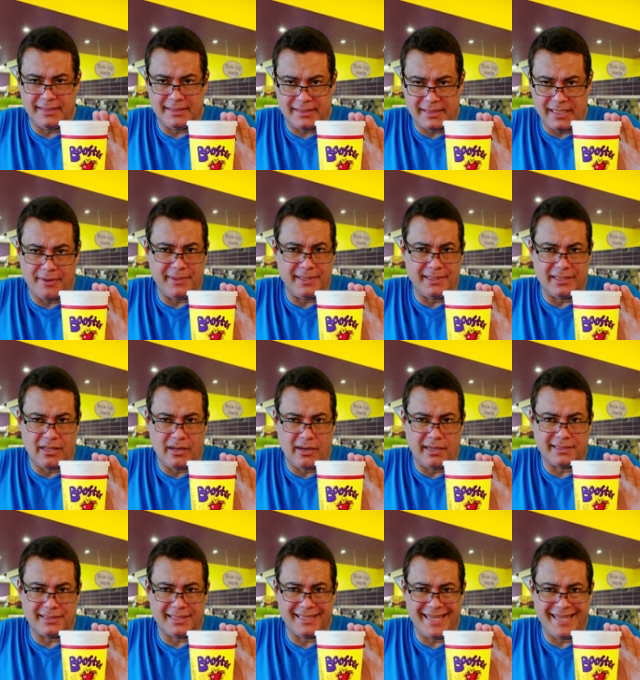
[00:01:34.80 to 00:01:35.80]
seven
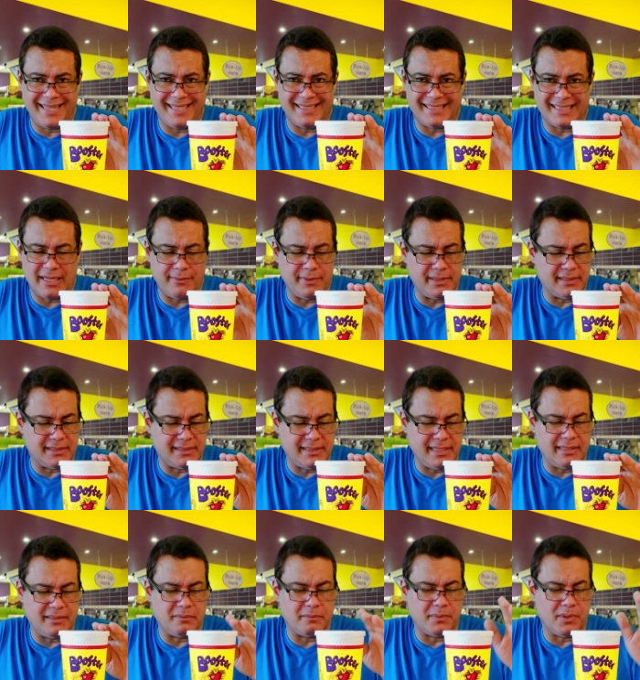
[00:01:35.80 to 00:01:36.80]
dollars and eighty-seven
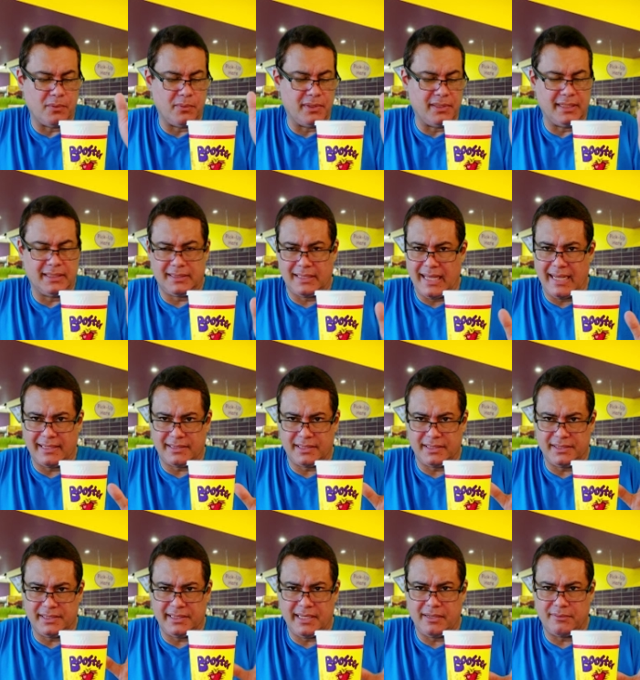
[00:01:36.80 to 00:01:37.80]
cents, but with the
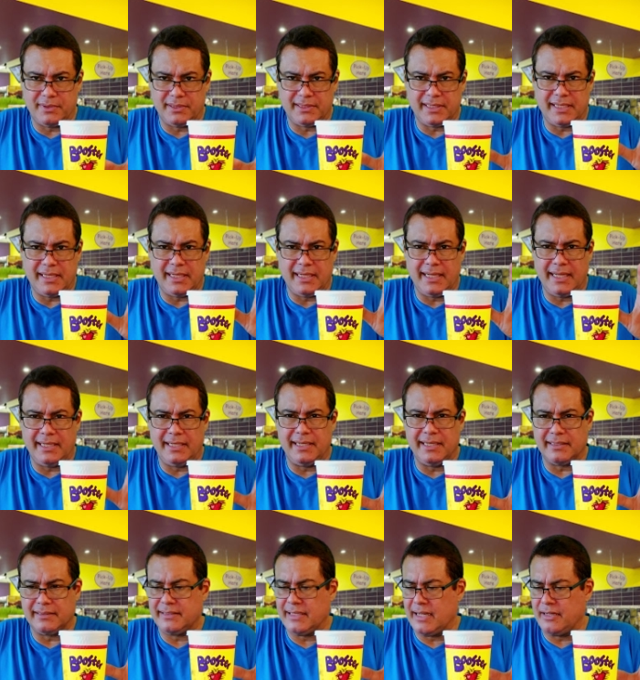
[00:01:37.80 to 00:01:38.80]
taxes and everything, it
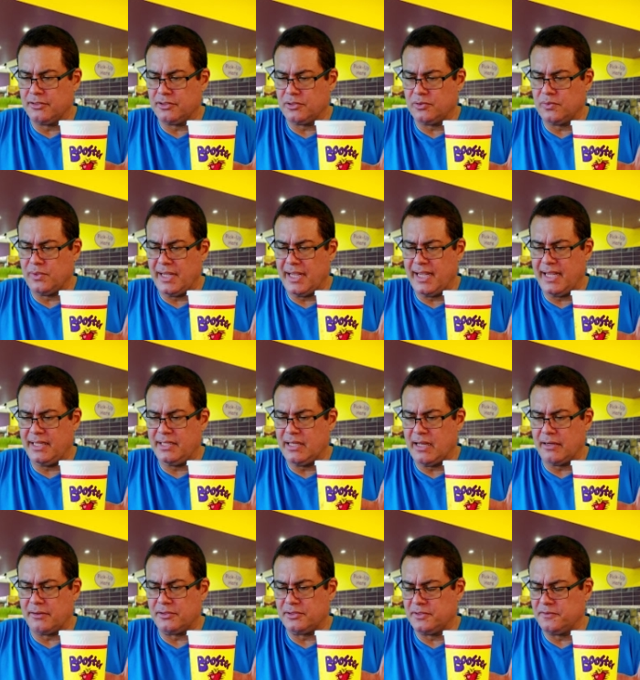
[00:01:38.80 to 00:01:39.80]
gets down to eight
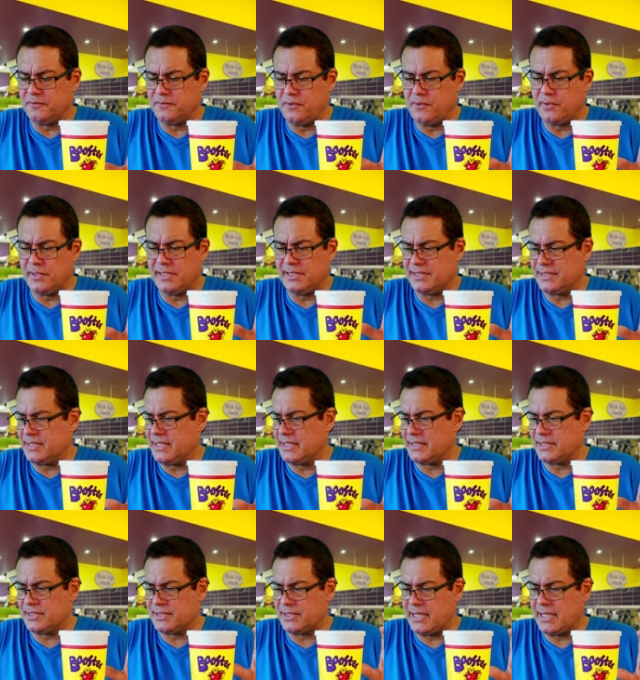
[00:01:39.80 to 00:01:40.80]
dollars and
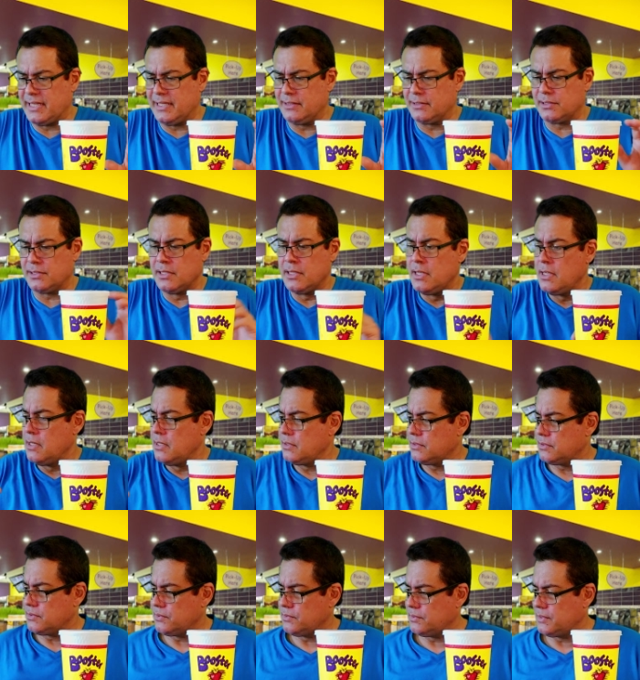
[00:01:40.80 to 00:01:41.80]
forty-six cents.
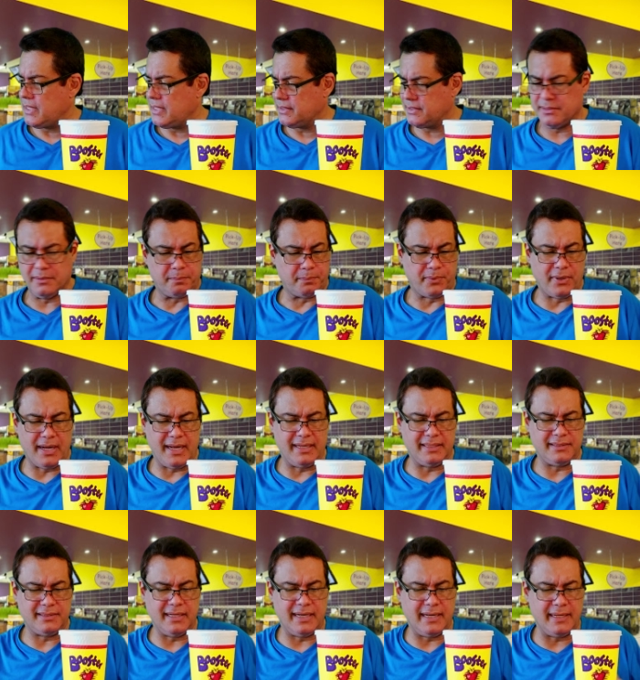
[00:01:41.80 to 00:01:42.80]
So that's the
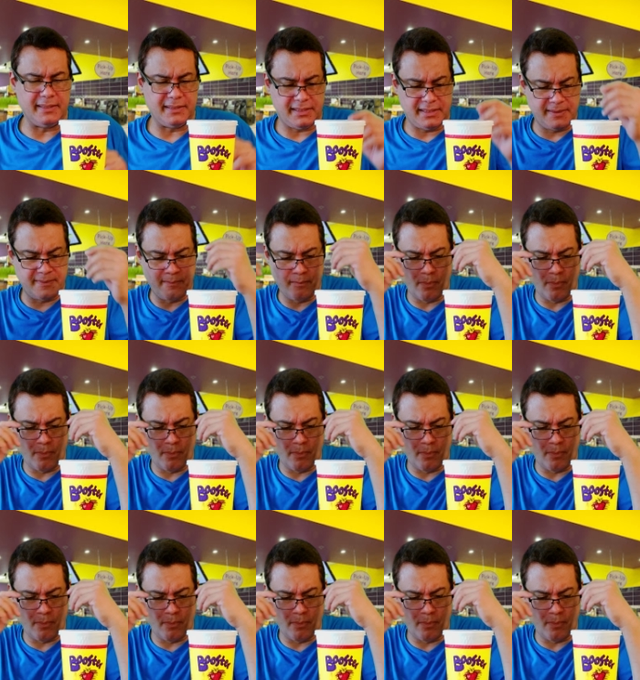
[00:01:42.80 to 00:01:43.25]
price, guys.